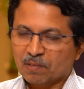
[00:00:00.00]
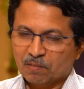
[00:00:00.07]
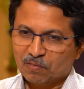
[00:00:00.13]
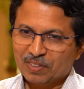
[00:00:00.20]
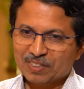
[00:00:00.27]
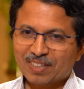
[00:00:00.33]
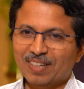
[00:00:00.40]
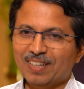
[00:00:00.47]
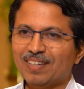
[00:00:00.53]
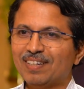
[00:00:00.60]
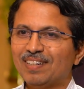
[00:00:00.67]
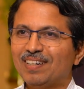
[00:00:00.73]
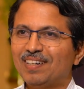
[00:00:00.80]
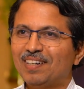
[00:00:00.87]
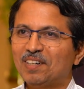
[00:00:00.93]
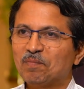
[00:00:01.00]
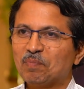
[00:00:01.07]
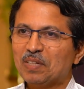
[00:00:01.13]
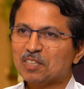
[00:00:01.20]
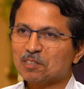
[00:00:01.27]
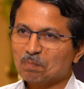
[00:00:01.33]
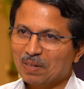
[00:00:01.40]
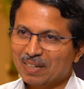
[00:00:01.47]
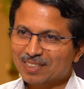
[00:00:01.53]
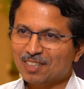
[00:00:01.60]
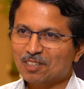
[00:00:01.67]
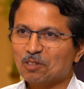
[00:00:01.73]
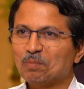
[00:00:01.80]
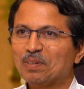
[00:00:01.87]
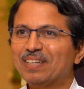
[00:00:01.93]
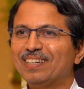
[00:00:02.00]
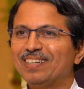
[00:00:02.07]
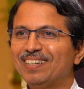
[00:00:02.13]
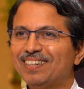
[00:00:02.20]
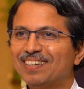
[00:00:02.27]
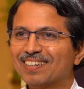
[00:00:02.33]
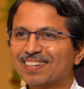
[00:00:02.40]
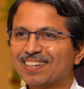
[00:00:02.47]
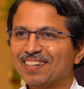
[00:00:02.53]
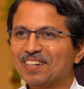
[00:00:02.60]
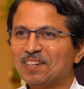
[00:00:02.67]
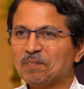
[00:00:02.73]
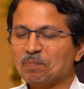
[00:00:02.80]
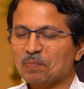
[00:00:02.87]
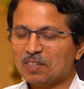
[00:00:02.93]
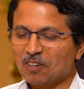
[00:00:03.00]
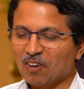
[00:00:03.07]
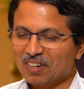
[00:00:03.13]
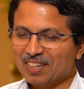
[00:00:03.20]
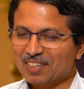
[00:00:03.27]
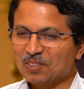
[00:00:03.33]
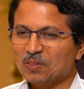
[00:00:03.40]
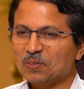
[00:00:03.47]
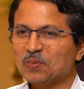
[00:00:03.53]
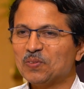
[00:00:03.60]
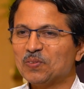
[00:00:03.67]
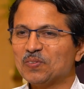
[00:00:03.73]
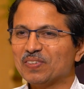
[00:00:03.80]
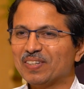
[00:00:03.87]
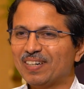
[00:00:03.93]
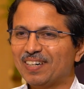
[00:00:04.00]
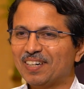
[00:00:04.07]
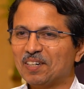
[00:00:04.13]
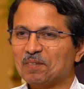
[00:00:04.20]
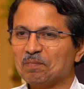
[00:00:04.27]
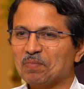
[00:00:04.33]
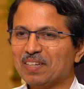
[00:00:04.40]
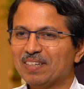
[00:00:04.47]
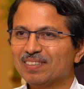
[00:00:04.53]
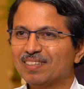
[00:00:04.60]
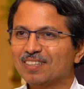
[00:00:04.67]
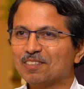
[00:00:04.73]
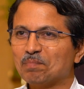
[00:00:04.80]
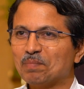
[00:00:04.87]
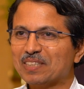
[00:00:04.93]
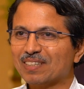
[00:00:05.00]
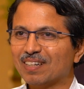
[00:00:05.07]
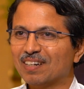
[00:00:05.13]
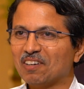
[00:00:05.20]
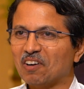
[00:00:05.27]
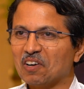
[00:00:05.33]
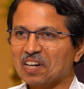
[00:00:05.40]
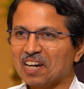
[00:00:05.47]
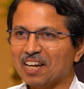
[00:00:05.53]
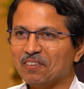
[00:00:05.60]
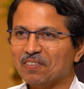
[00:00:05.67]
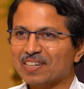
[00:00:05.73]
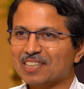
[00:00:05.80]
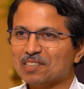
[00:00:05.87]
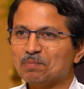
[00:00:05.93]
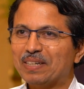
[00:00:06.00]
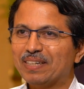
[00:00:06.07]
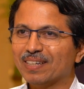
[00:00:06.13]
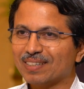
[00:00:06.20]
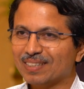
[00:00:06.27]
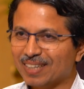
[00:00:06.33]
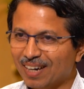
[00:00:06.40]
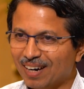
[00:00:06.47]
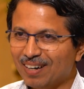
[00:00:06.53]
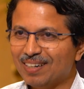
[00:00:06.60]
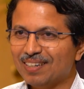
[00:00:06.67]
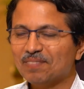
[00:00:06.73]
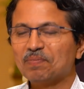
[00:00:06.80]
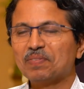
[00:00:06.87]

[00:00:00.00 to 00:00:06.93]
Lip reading: Firstly, it's a pleasure to be here talking to you in this special conclave arranged by Deccan Herald.